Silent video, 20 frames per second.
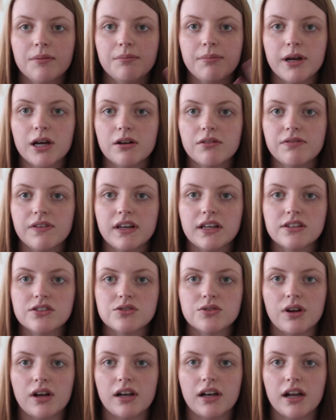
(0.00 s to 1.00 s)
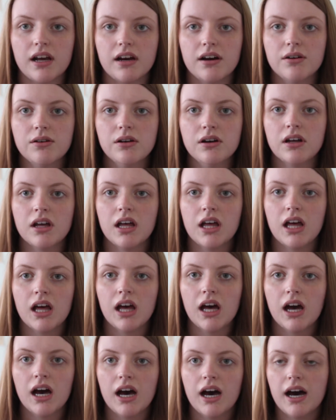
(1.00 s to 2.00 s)
bare face right now.
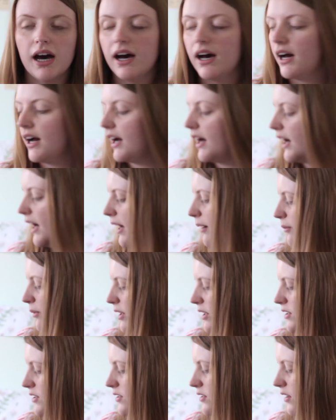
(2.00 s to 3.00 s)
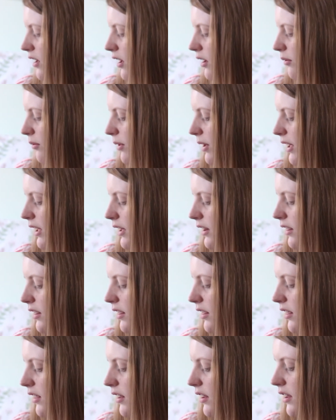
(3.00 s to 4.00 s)
I'm going to start
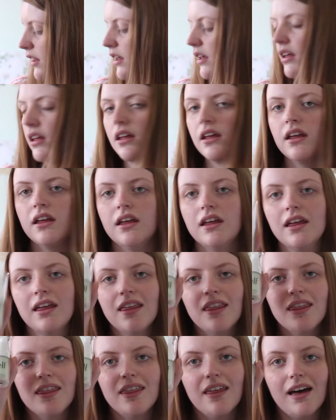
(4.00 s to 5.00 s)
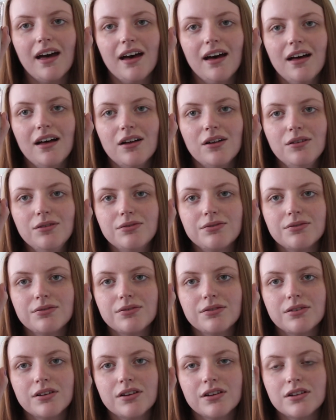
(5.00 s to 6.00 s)
with the
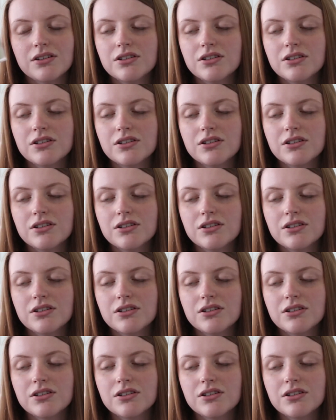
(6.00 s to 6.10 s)
e.l.f.